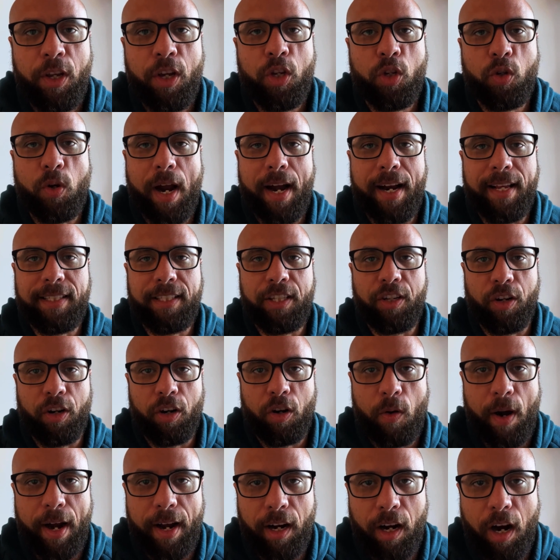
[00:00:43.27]
trying to steal your
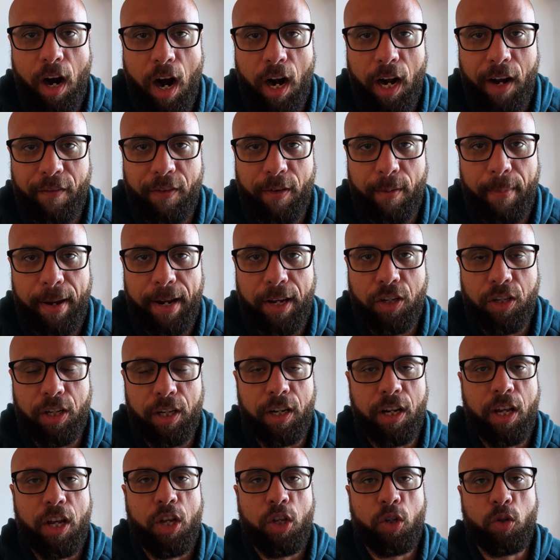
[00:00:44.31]
credit card
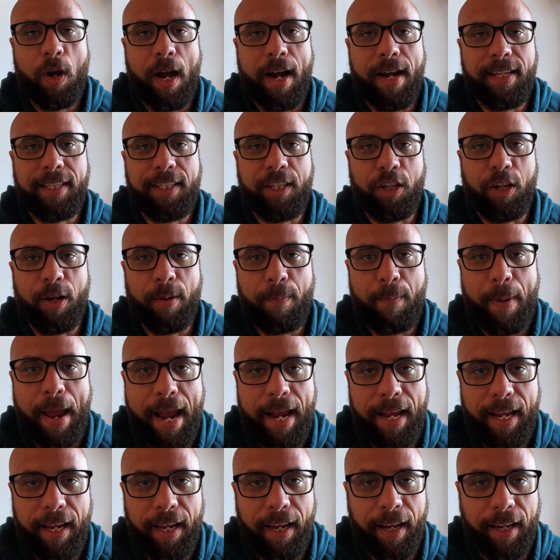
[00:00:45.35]
information, trying to steal your
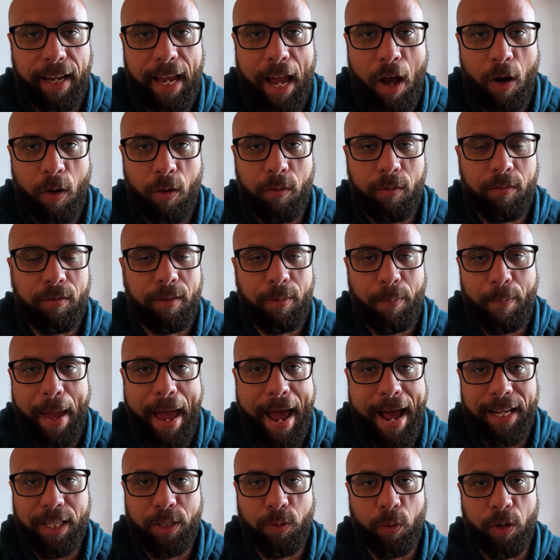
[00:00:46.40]
banking account
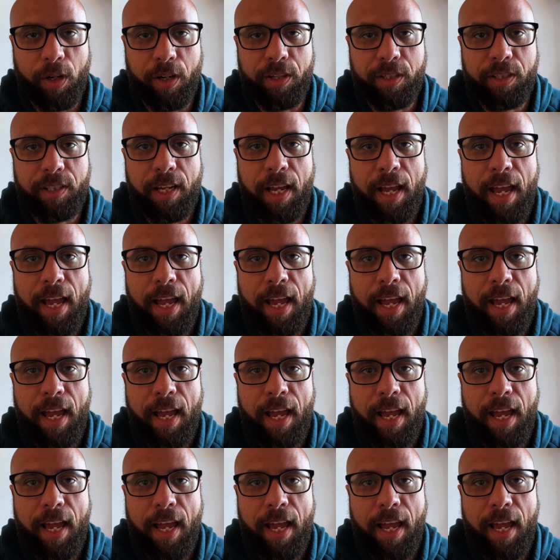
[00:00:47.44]
passwords.